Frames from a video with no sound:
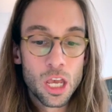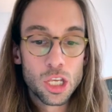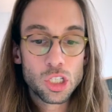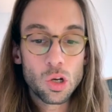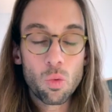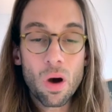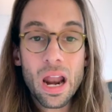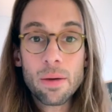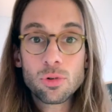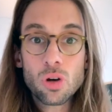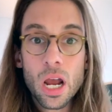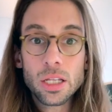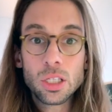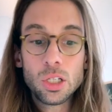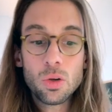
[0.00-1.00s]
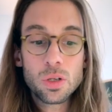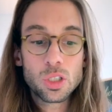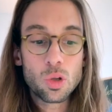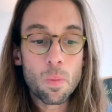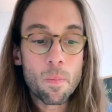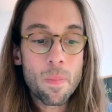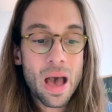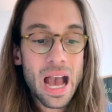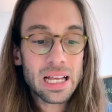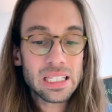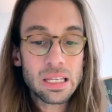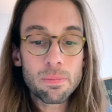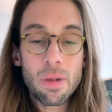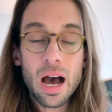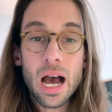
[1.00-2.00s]
So what I'm trying to do is to
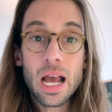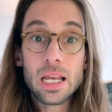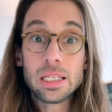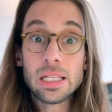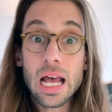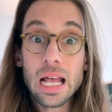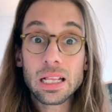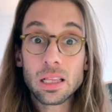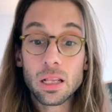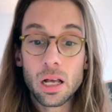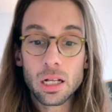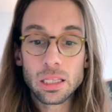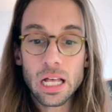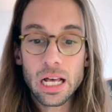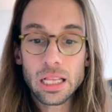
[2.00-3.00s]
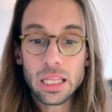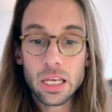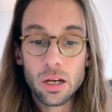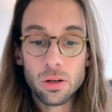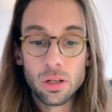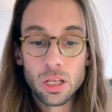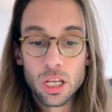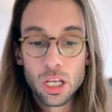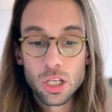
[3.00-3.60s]
maximize that log likelihood.